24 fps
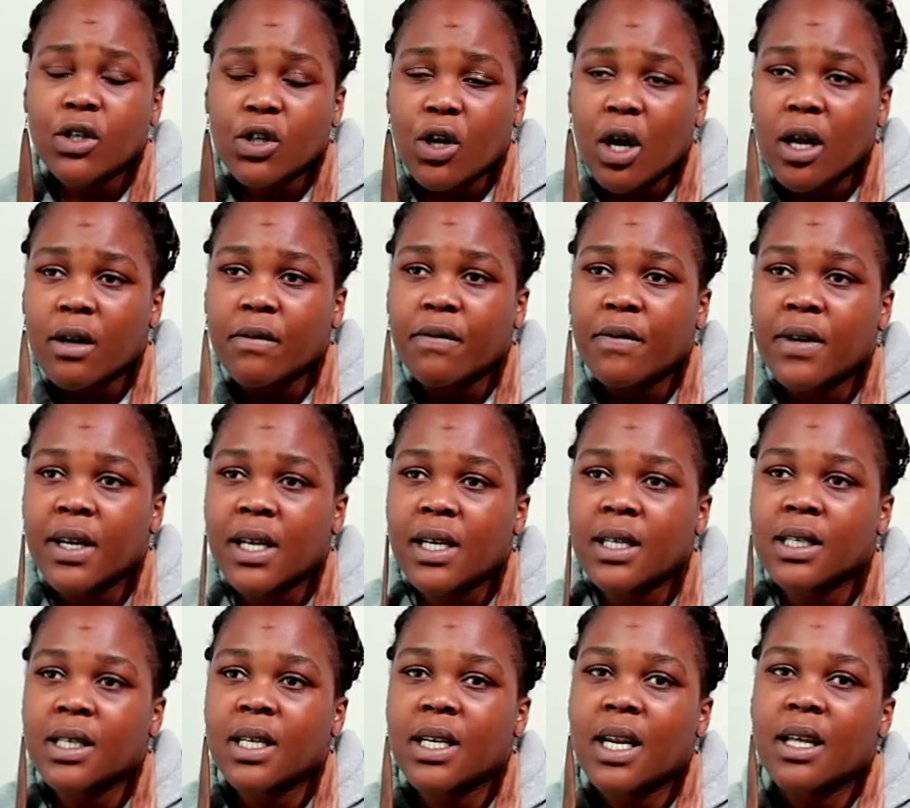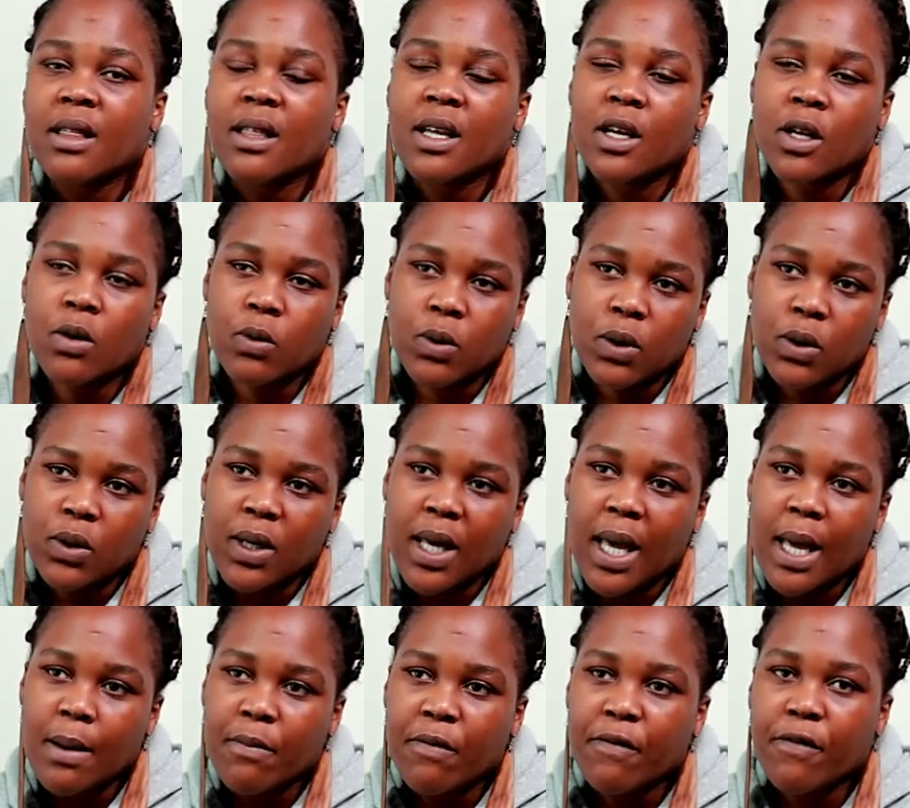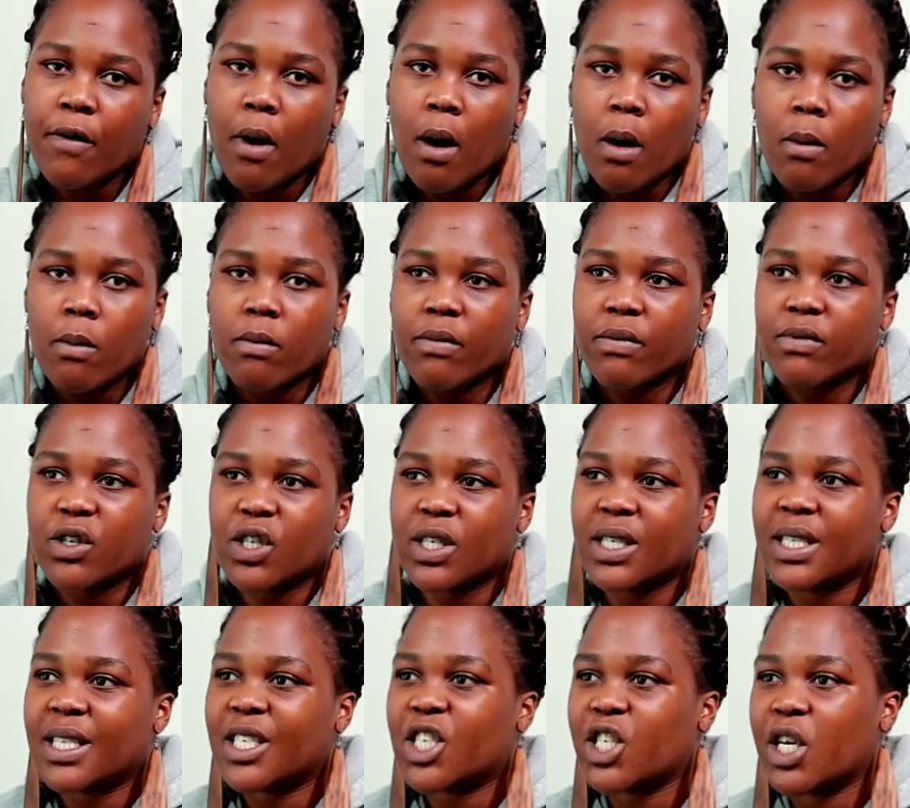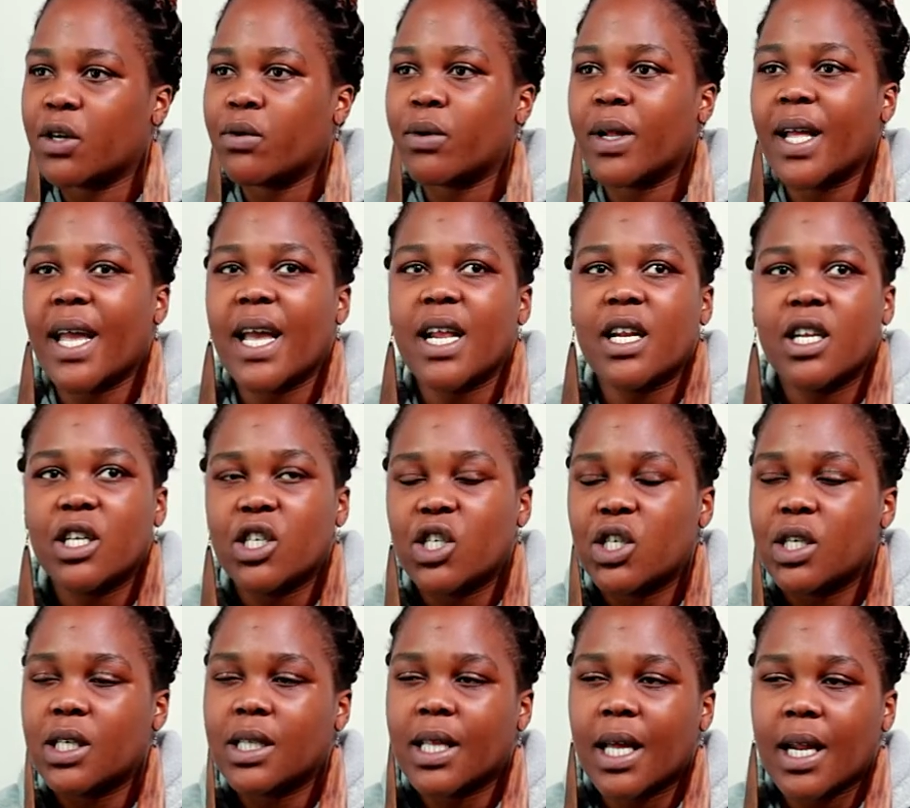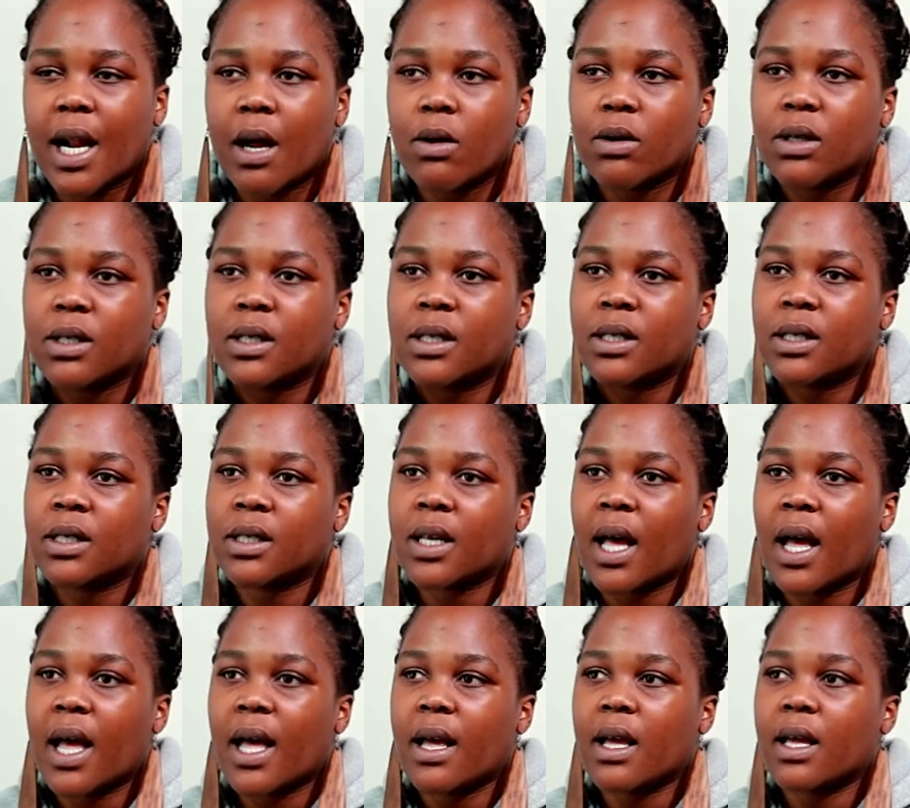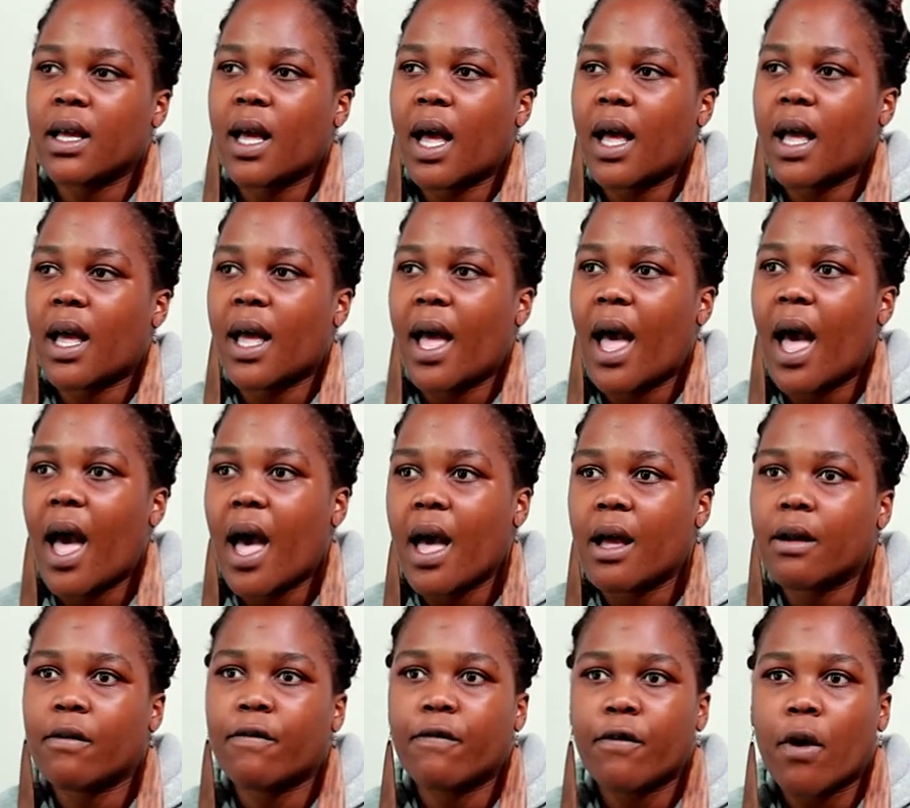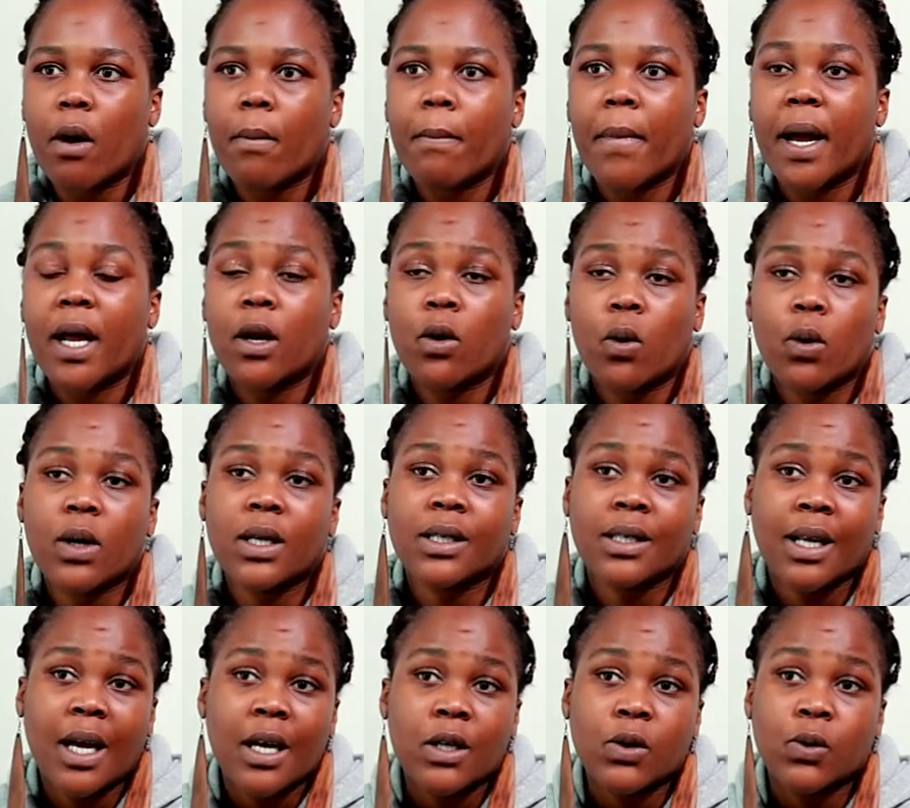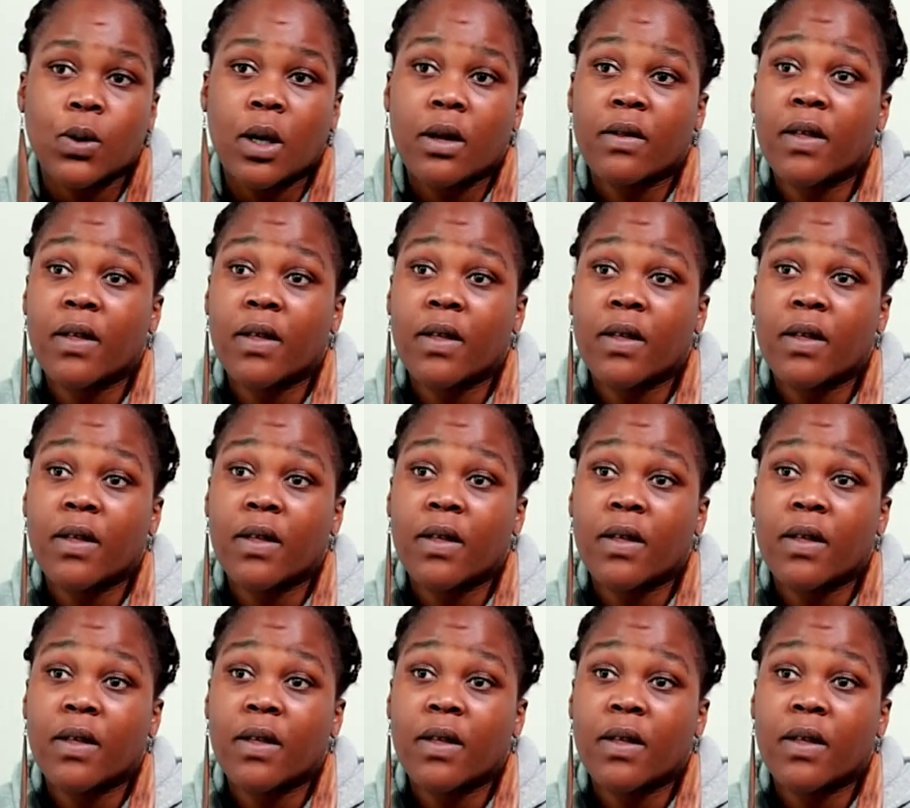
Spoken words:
was confident, and I think it also came from just the general energy that I had from my lawyers as well.